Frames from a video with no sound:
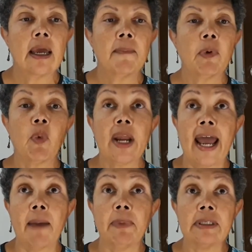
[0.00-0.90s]
But what
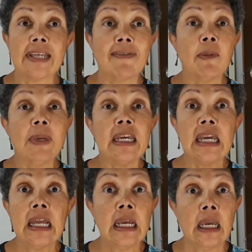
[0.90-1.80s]
happens? At the
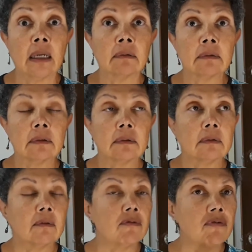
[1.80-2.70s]
beginning,
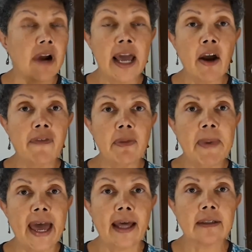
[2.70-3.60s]
right off the
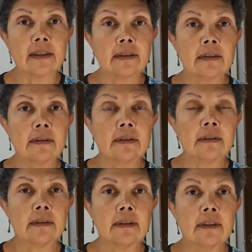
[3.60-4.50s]
bat,
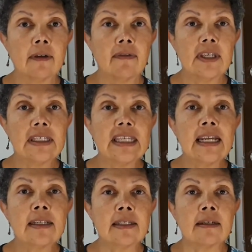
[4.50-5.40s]
the
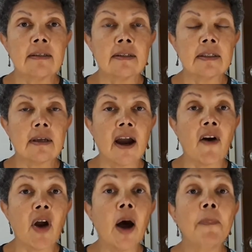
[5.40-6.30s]
citizens
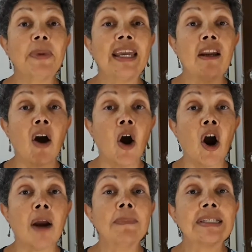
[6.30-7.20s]
are up in
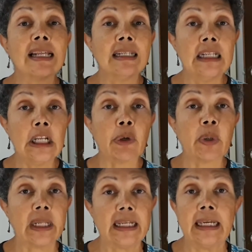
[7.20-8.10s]
arms,
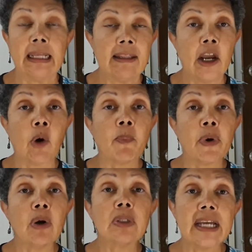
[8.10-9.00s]
literally. They are
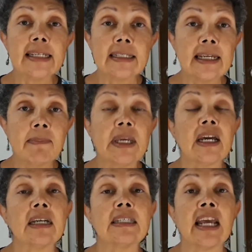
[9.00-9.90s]
protesting
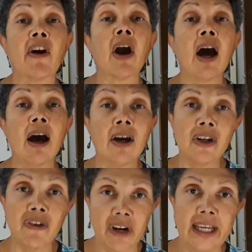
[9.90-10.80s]
because they are
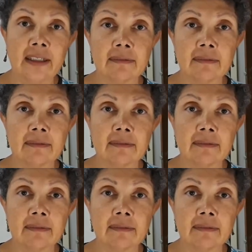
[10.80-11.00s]
hungry.